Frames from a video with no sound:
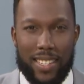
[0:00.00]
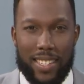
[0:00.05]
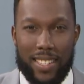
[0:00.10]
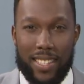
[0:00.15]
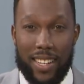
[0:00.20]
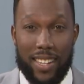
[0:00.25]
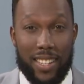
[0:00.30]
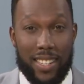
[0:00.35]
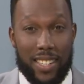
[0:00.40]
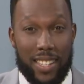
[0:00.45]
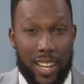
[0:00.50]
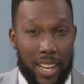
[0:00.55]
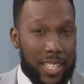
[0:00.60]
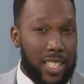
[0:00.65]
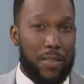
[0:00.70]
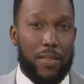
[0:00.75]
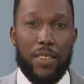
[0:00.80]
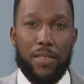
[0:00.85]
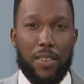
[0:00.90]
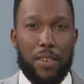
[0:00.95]
It's a lot
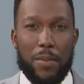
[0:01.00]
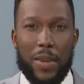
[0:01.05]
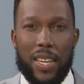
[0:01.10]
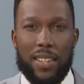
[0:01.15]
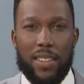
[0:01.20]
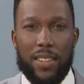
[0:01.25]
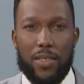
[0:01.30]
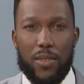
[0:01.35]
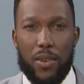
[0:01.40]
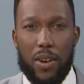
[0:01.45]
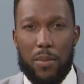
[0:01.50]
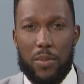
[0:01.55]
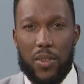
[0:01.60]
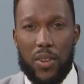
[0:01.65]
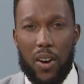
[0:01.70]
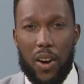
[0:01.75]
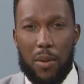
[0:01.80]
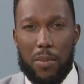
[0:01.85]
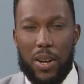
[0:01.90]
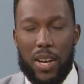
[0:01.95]
of information to
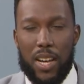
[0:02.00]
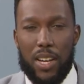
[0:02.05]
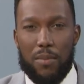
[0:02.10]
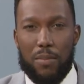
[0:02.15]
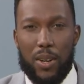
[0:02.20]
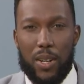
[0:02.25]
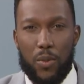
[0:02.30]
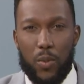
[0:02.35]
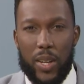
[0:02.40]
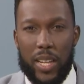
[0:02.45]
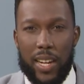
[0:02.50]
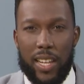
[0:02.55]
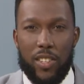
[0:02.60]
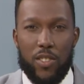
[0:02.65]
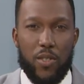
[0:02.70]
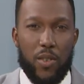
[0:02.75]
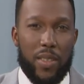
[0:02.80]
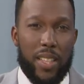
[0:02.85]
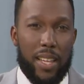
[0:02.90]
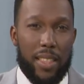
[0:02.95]
absorb, but we'll
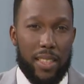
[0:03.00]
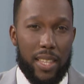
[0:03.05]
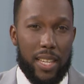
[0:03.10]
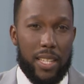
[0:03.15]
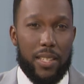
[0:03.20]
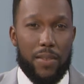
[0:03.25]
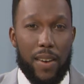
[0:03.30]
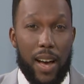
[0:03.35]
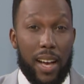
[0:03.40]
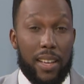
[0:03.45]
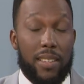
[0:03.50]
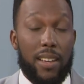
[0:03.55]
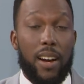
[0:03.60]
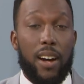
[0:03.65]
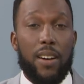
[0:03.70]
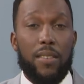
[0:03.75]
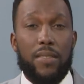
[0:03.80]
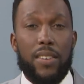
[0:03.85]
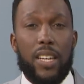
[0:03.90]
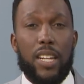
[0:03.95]
ensure that these facts
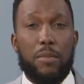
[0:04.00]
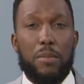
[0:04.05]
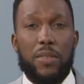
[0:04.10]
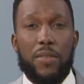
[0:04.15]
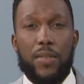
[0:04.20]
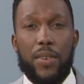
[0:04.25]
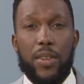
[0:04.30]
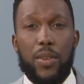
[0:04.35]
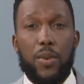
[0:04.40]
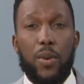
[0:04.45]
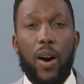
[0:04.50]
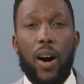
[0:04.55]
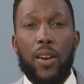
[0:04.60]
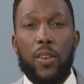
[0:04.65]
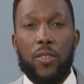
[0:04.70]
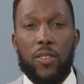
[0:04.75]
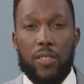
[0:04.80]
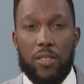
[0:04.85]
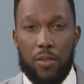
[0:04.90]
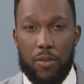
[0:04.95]
are available for you on
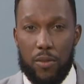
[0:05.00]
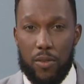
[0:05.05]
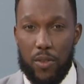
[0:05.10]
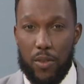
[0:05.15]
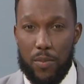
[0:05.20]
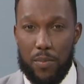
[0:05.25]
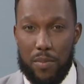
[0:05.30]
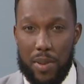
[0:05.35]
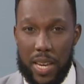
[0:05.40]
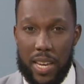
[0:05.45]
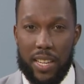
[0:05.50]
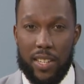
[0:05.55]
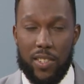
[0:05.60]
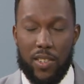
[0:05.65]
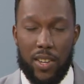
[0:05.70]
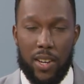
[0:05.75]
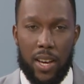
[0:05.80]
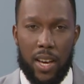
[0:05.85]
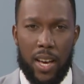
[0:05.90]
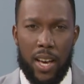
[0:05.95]
our YouTube page.